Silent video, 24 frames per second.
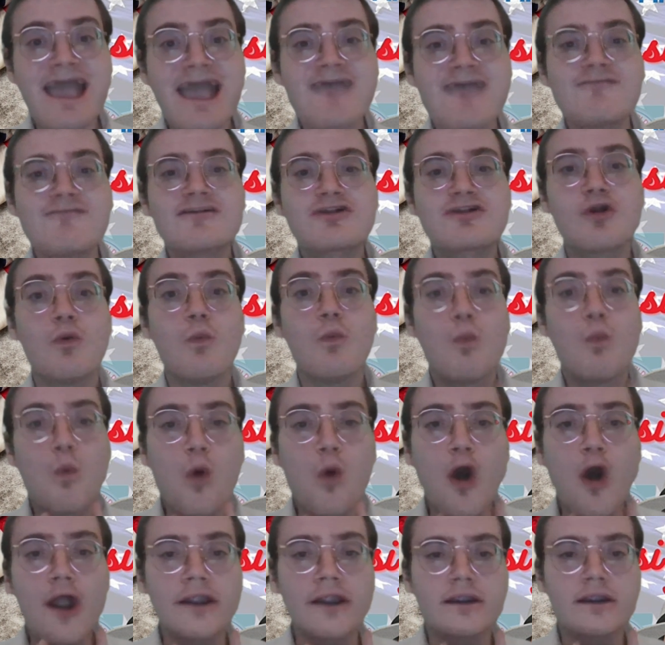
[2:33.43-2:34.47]
gave it to
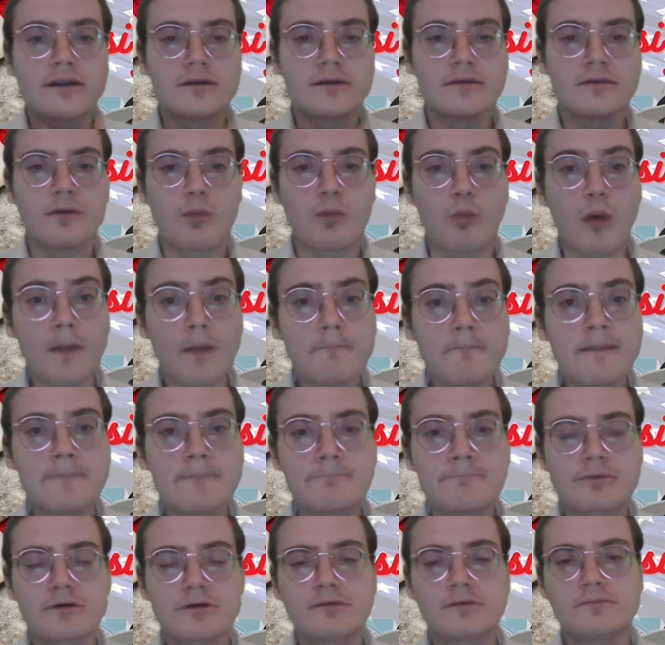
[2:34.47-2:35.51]
one
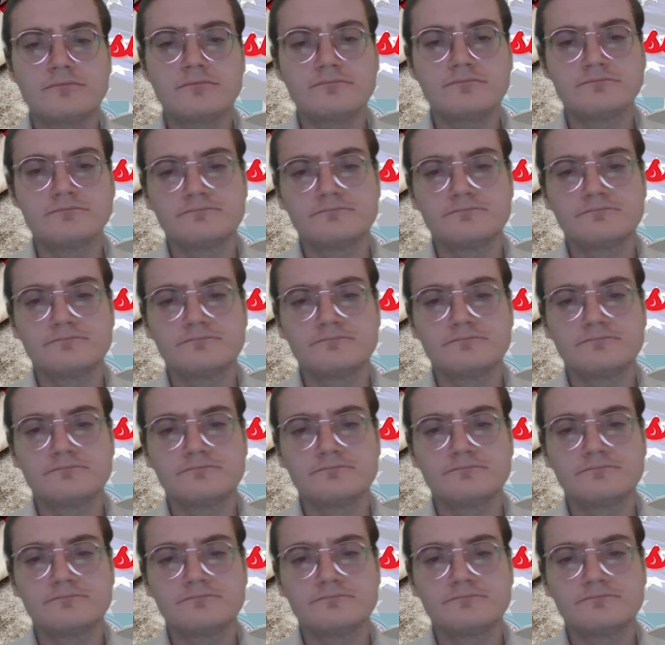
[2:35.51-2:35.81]
member.